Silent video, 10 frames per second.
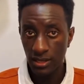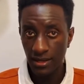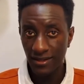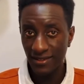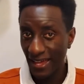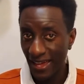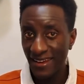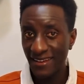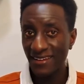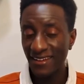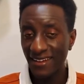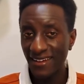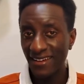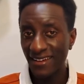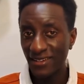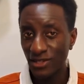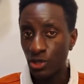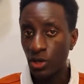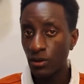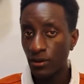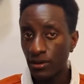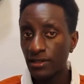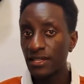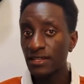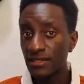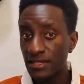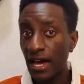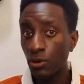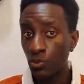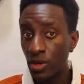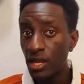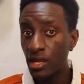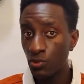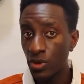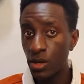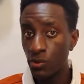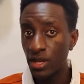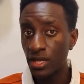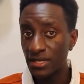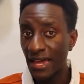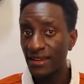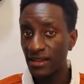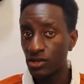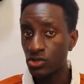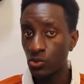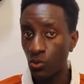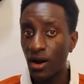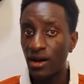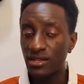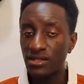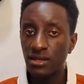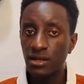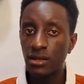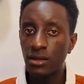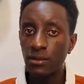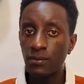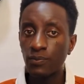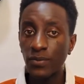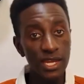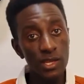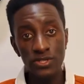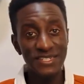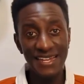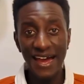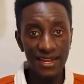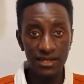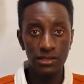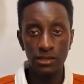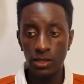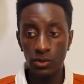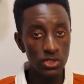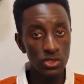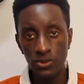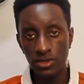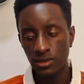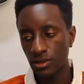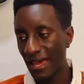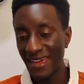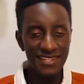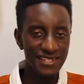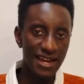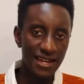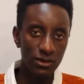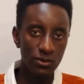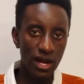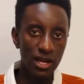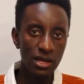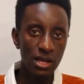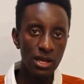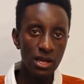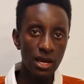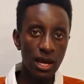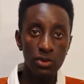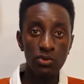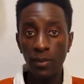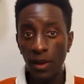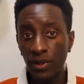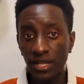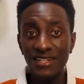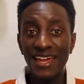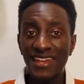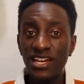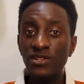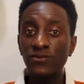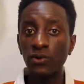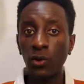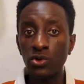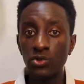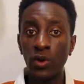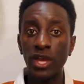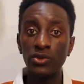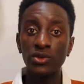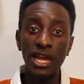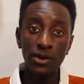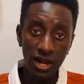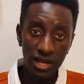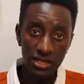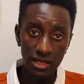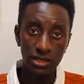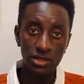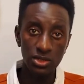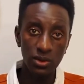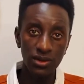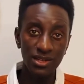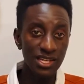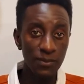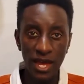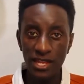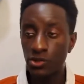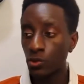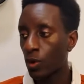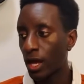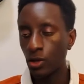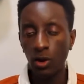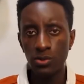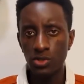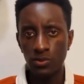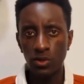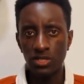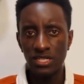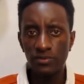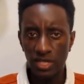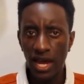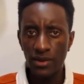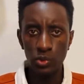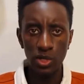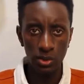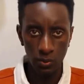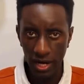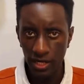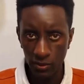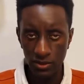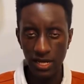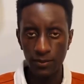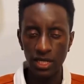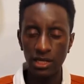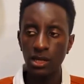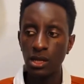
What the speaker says: then, things are really, really, really tending towards any side. They could choose any side, right? And remember that energy flows where you direct it. So it depends on where your options, because sometimes when you're working on something,